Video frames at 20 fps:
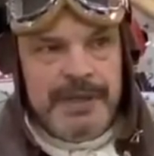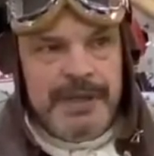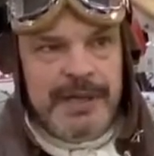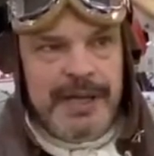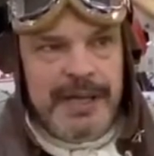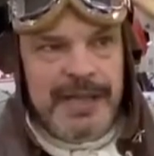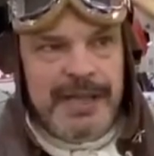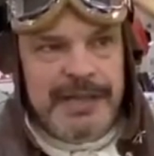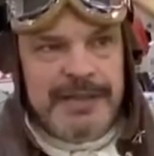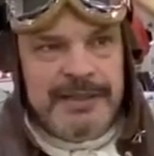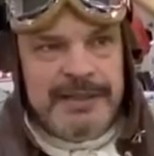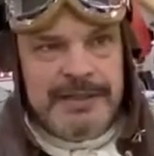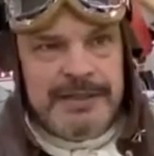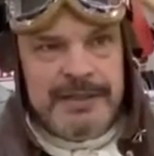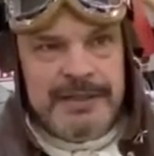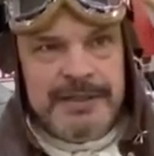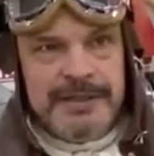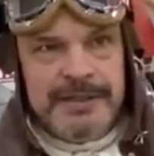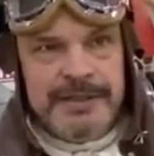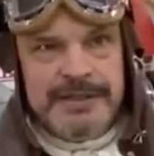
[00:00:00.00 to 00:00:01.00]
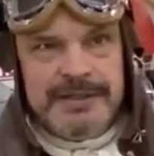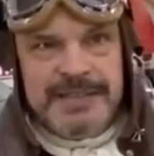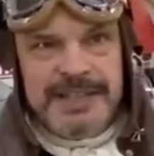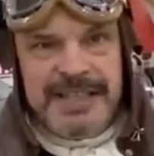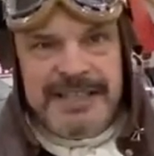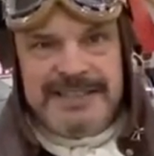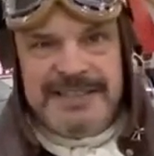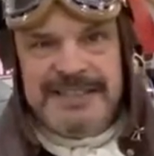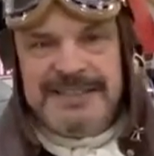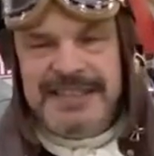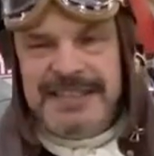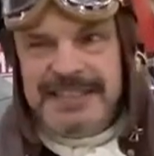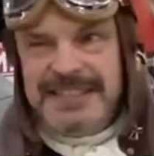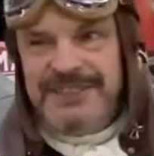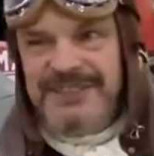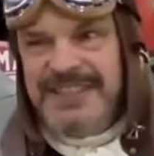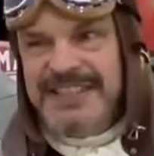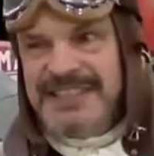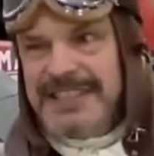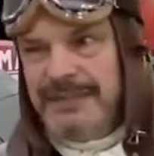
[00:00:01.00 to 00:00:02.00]
And uh, as I said,
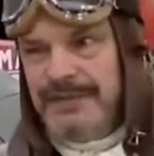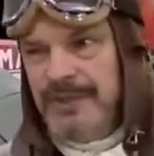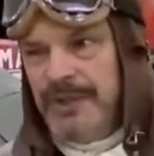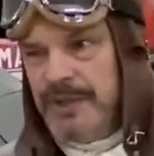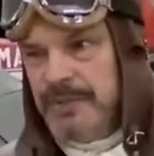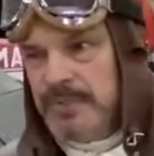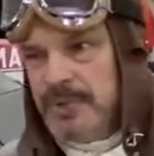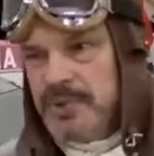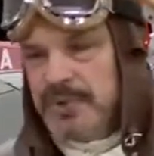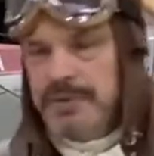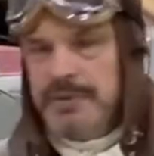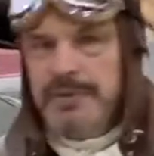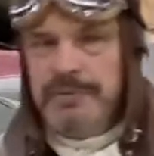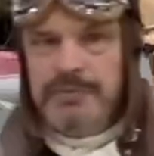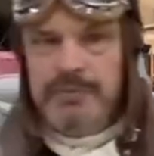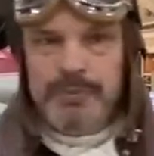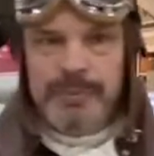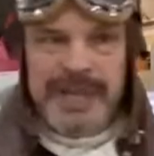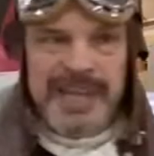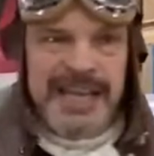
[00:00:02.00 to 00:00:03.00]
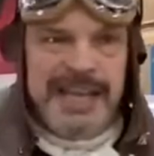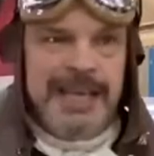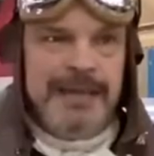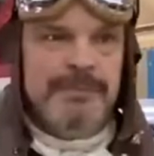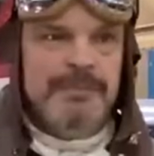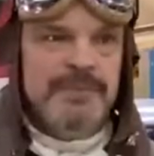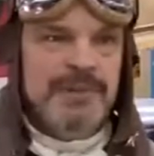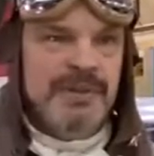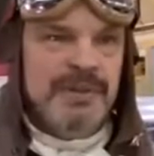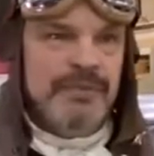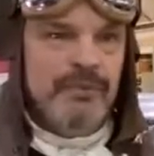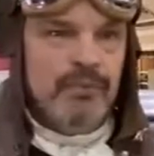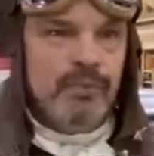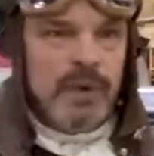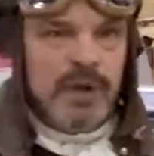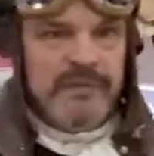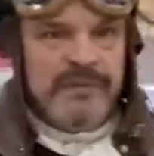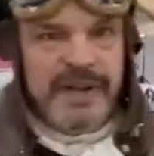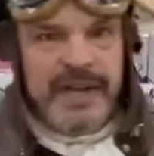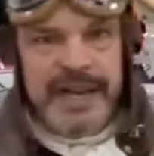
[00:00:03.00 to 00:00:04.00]
Svenska Flygmotor became
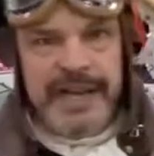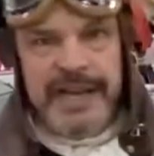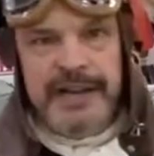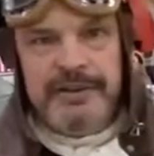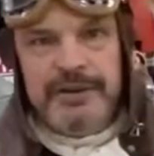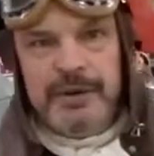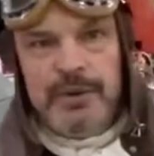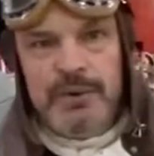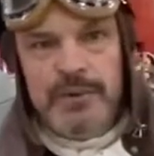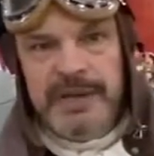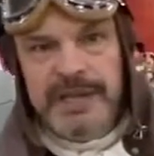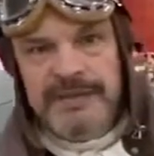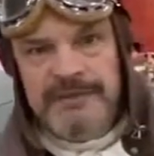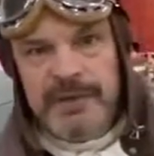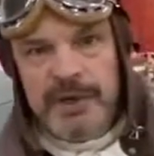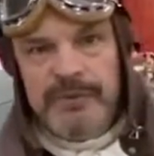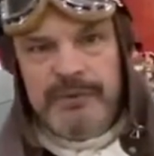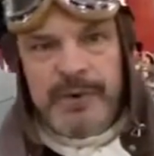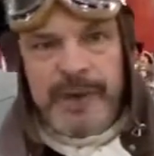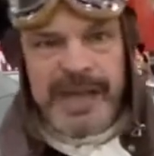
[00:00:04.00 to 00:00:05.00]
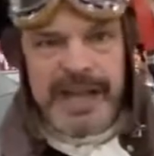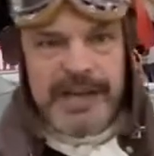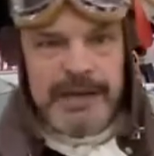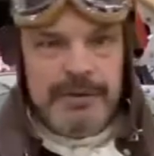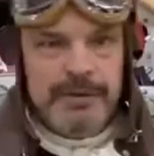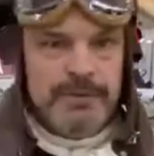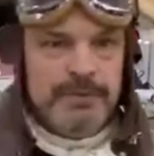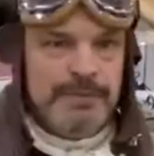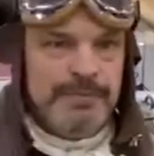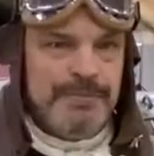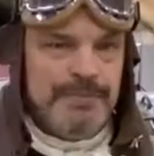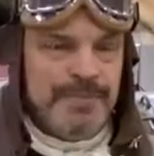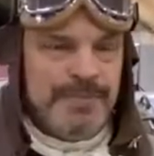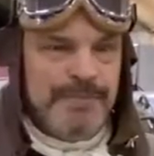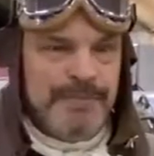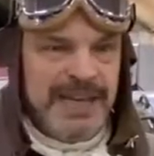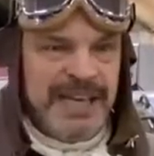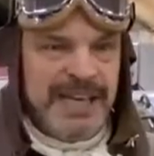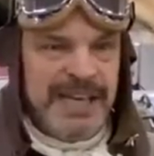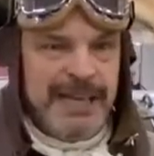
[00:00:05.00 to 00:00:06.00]
Volvo Aero, and Volvo Aero
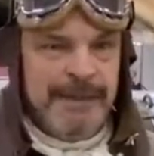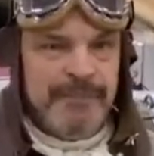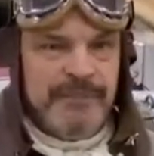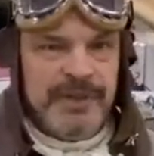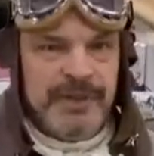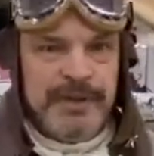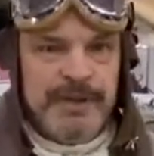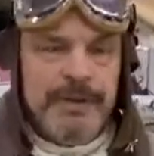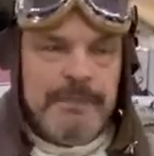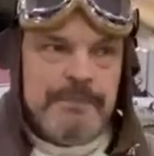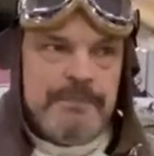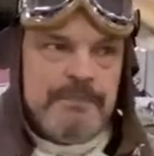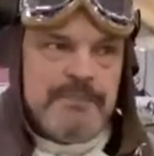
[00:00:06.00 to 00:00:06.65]
became the